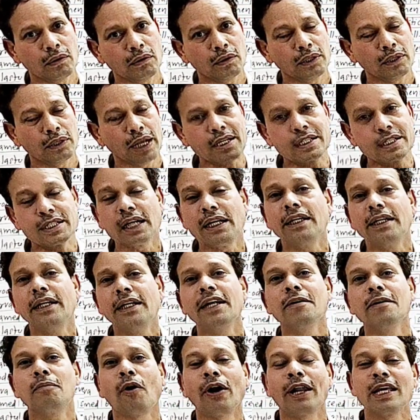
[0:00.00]
the
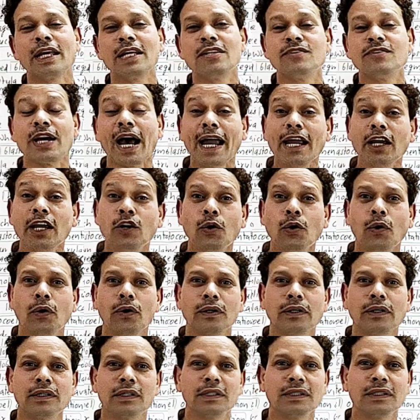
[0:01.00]
resultant body is
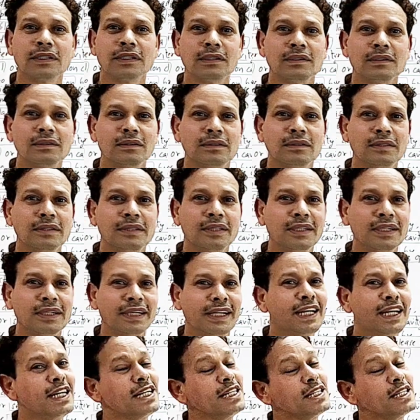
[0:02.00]
zygote.
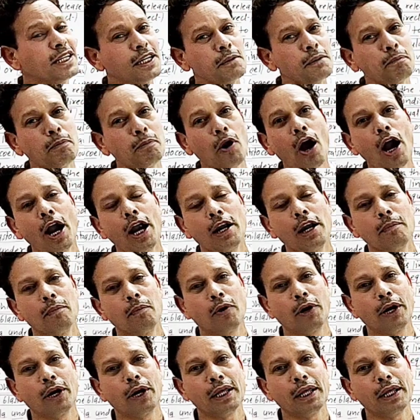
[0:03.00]
It is a diploid
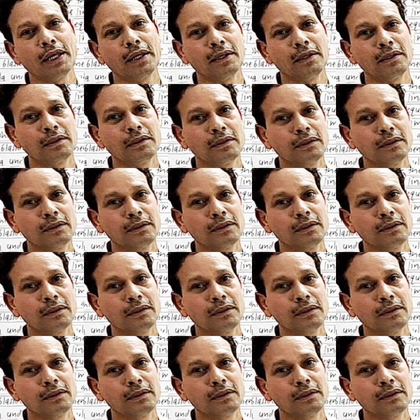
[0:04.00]
body